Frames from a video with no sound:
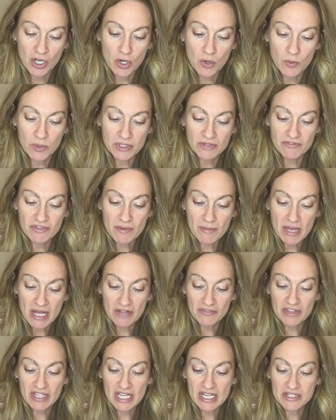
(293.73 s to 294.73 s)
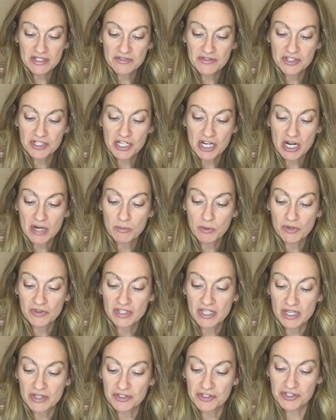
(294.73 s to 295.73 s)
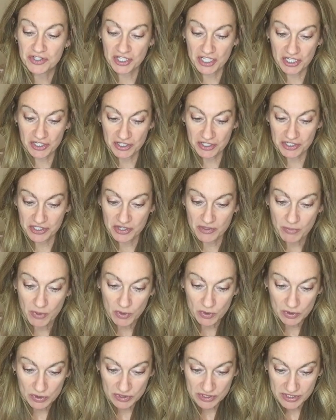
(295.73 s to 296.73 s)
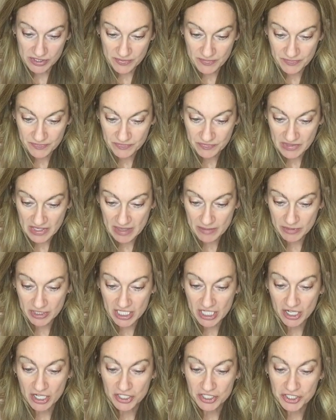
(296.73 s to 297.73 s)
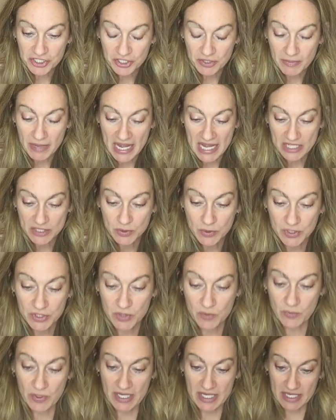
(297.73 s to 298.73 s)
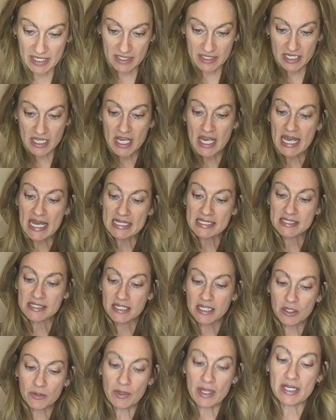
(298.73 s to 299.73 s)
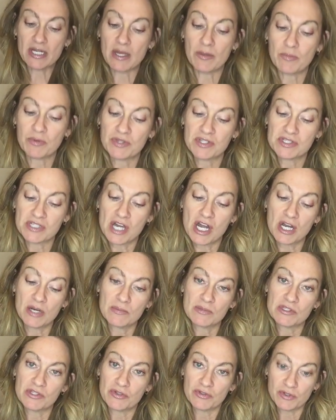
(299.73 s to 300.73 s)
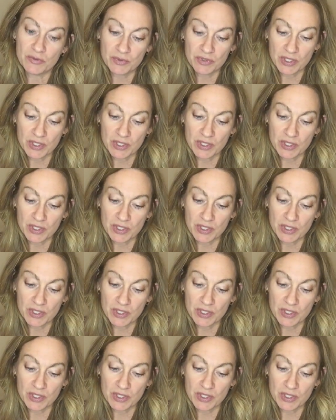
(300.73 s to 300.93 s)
One of them held the edge of the tarp while the other secured it to the poles. Emily hunched her back toward the wind as Nick ran up with his arms loaded with